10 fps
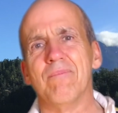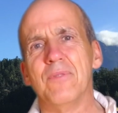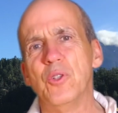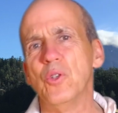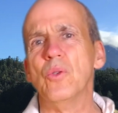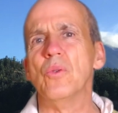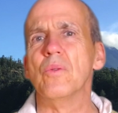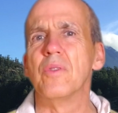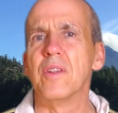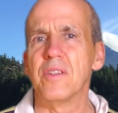do
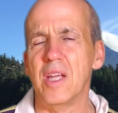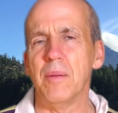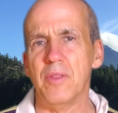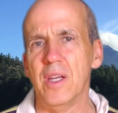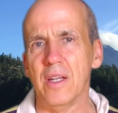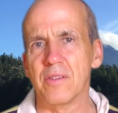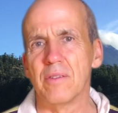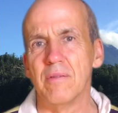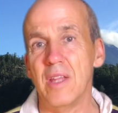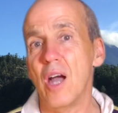the same things.
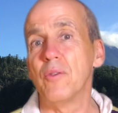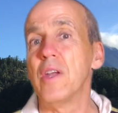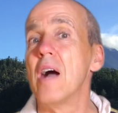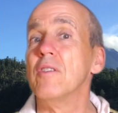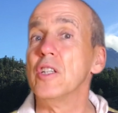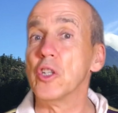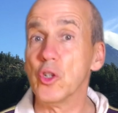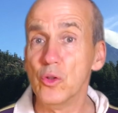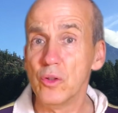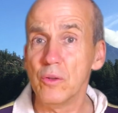Now, if you have a
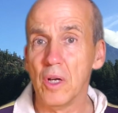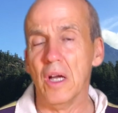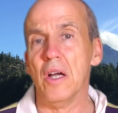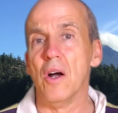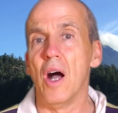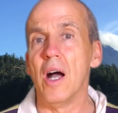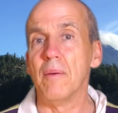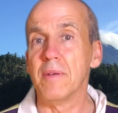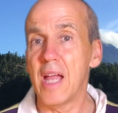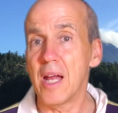lagoon
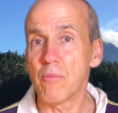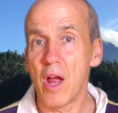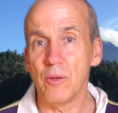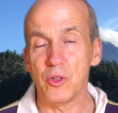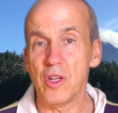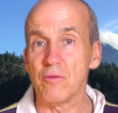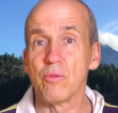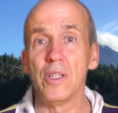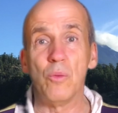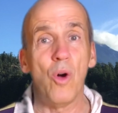catamaran which has
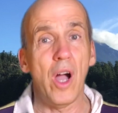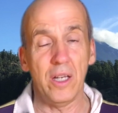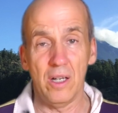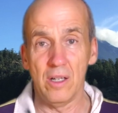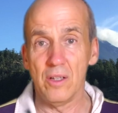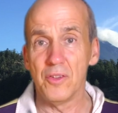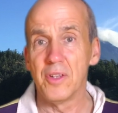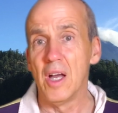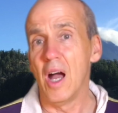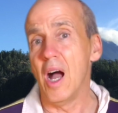really wide hulls,
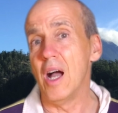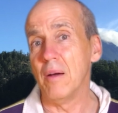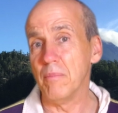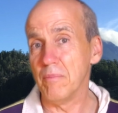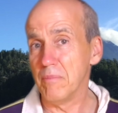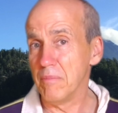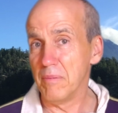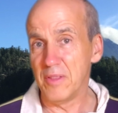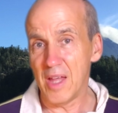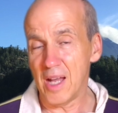
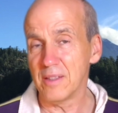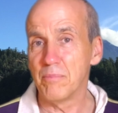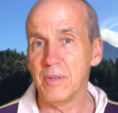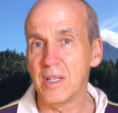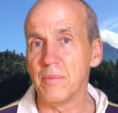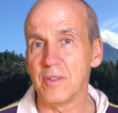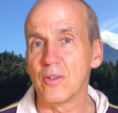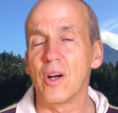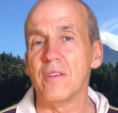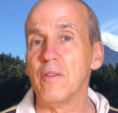that becomes a
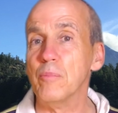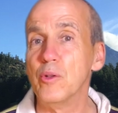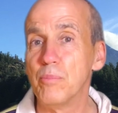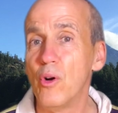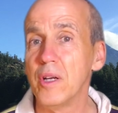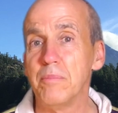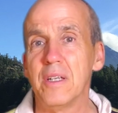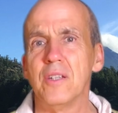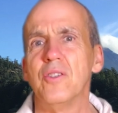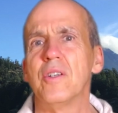kind of a moot point
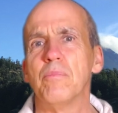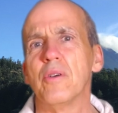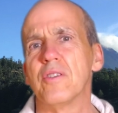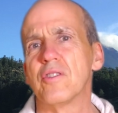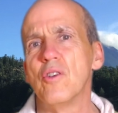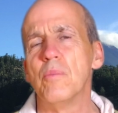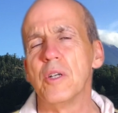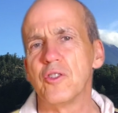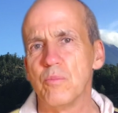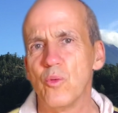because you can put so
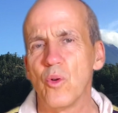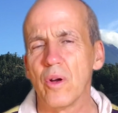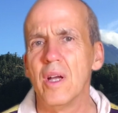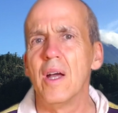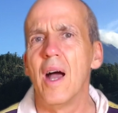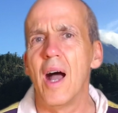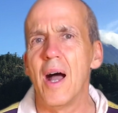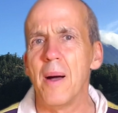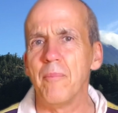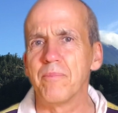much more
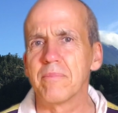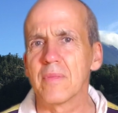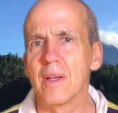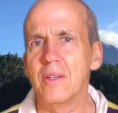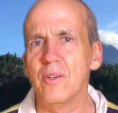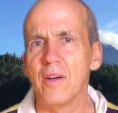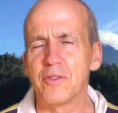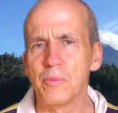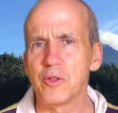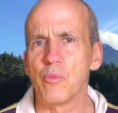have so
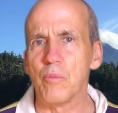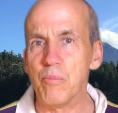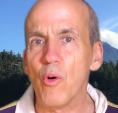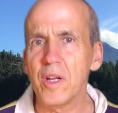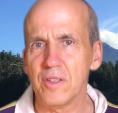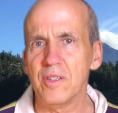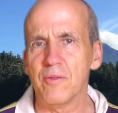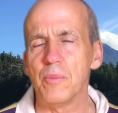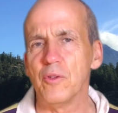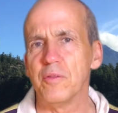much more buoyancy
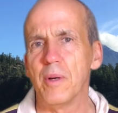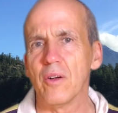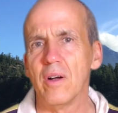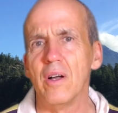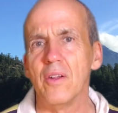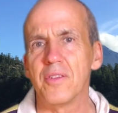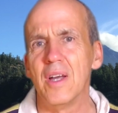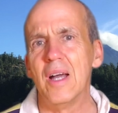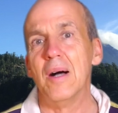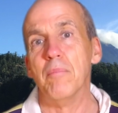from those bigger hulls.
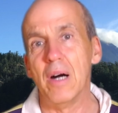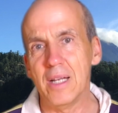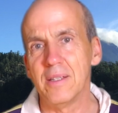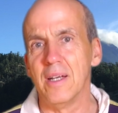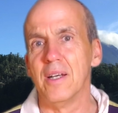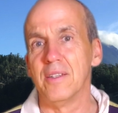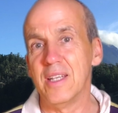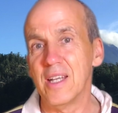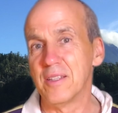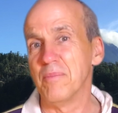But to
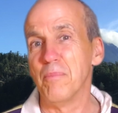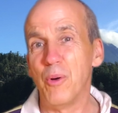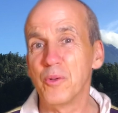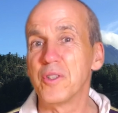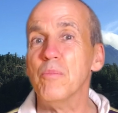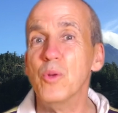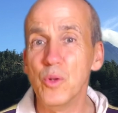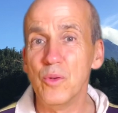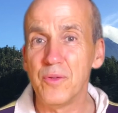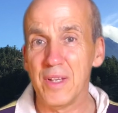get the boat to
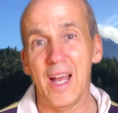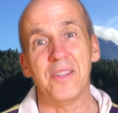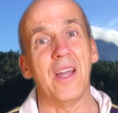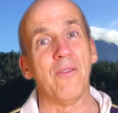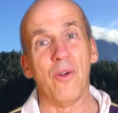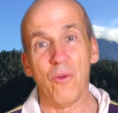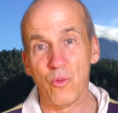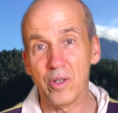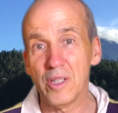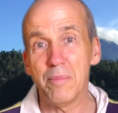move, it has to have a
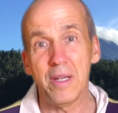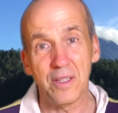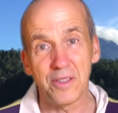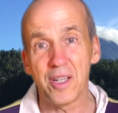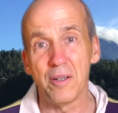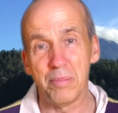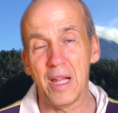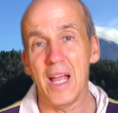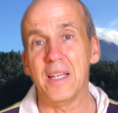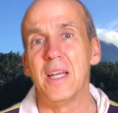really big sail
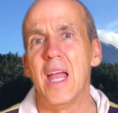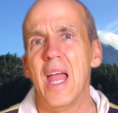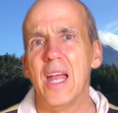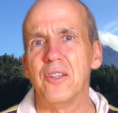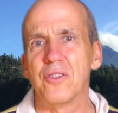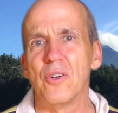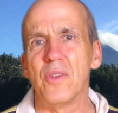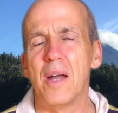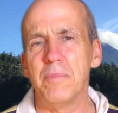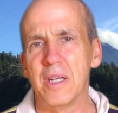plan, and so
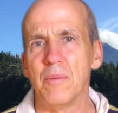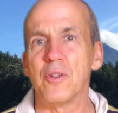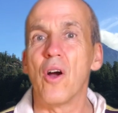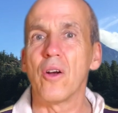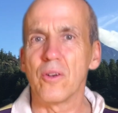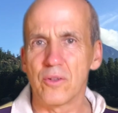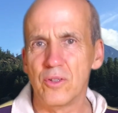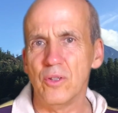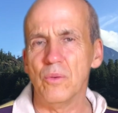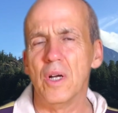that becomes harder
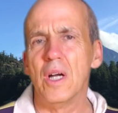to